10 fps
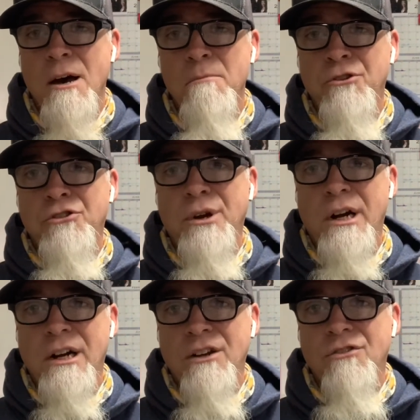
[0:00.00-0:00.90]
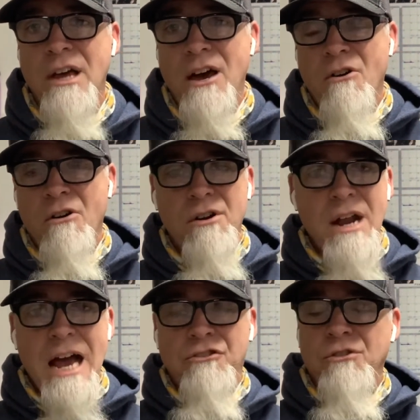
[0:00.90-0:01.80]
missionaries that are
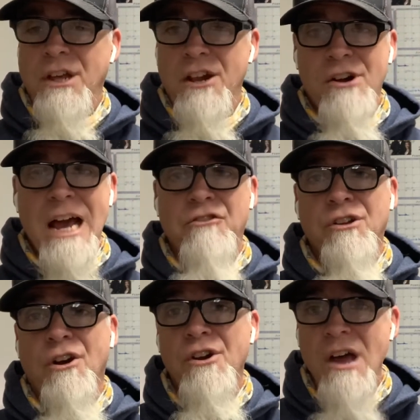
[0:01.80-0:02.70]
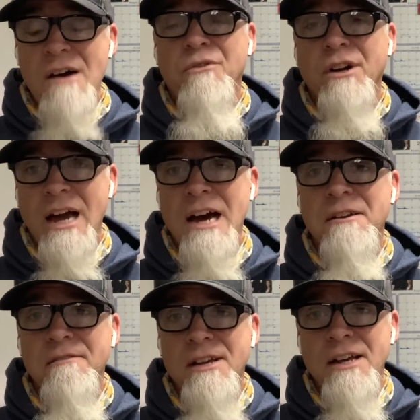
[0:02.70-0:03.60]
nationally and internationally are not
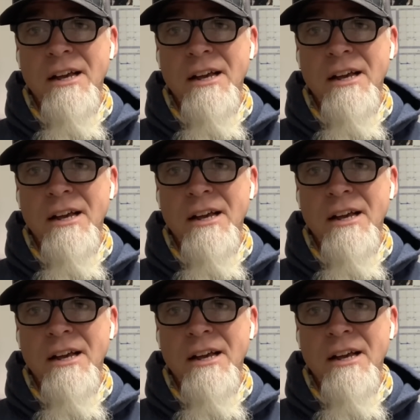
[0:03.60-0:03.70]
forgotten.